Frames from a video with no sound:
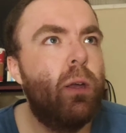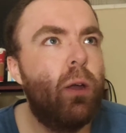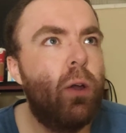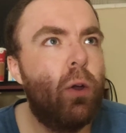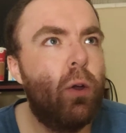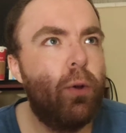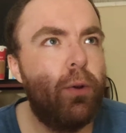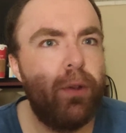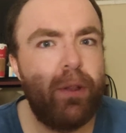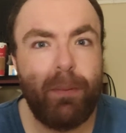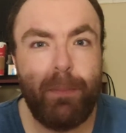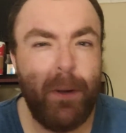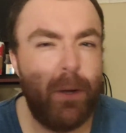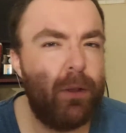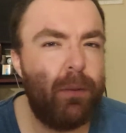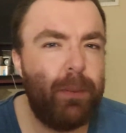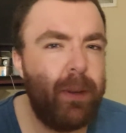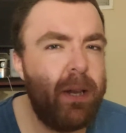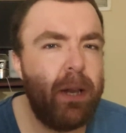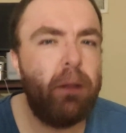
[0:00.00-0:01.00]
who's
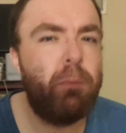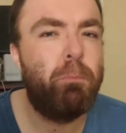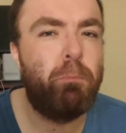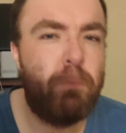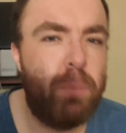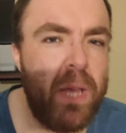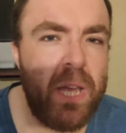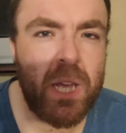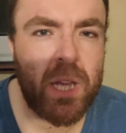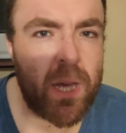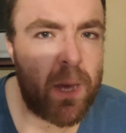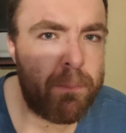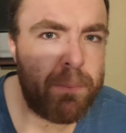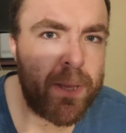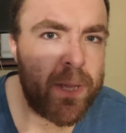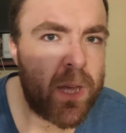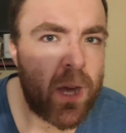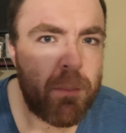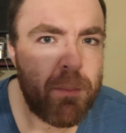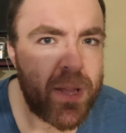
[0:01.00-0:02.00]
supposed to be this big
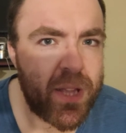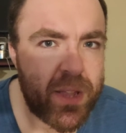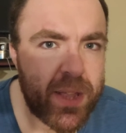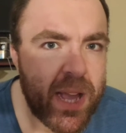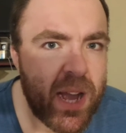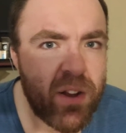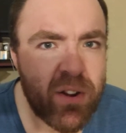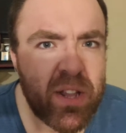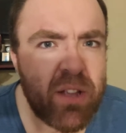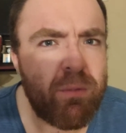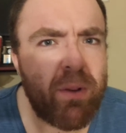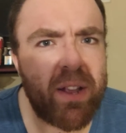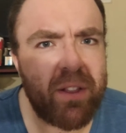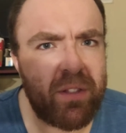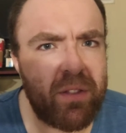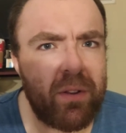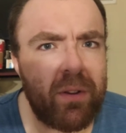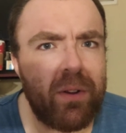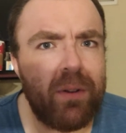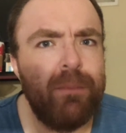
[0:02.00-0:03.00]
up-and-coming Saudi
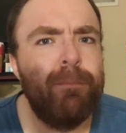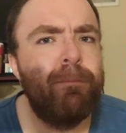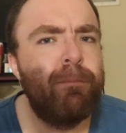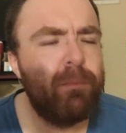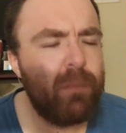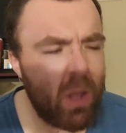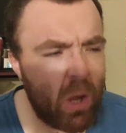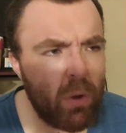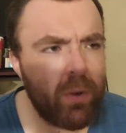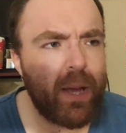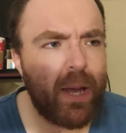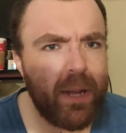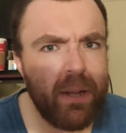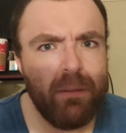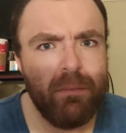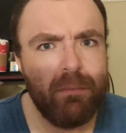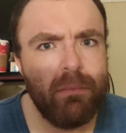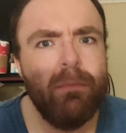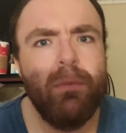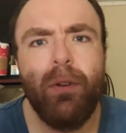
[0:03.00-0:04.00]
wrestler.
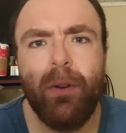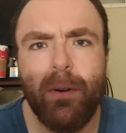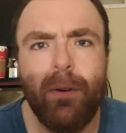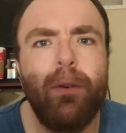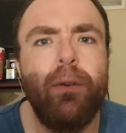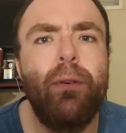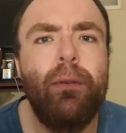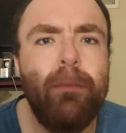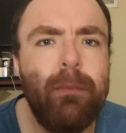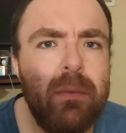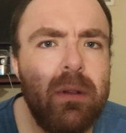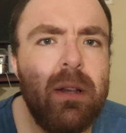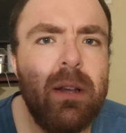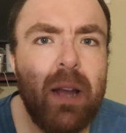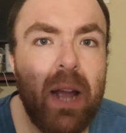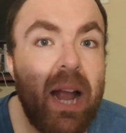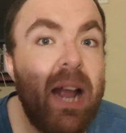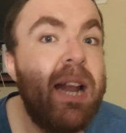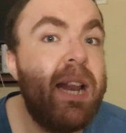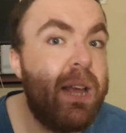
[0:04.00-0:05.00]
Okay, cool.
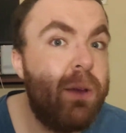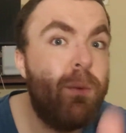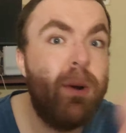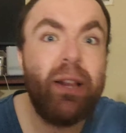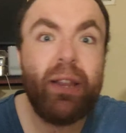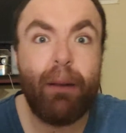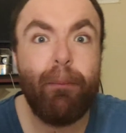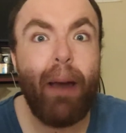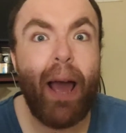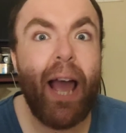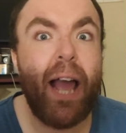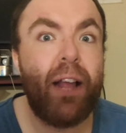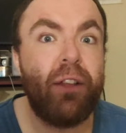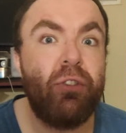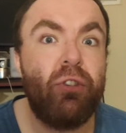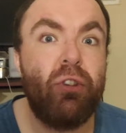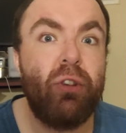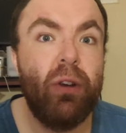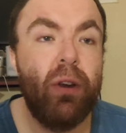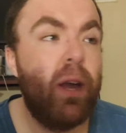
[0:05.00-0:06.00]
And he wins a
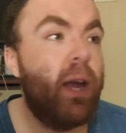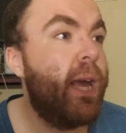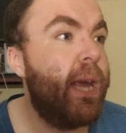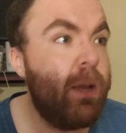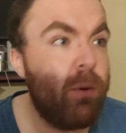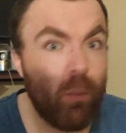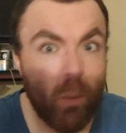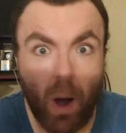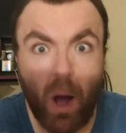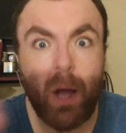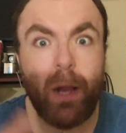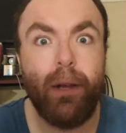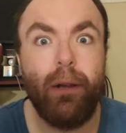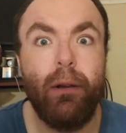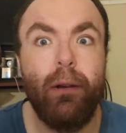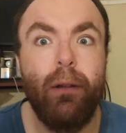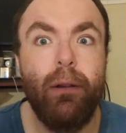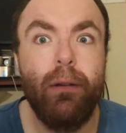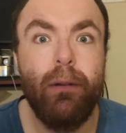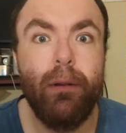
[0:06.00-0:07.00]
match. He won.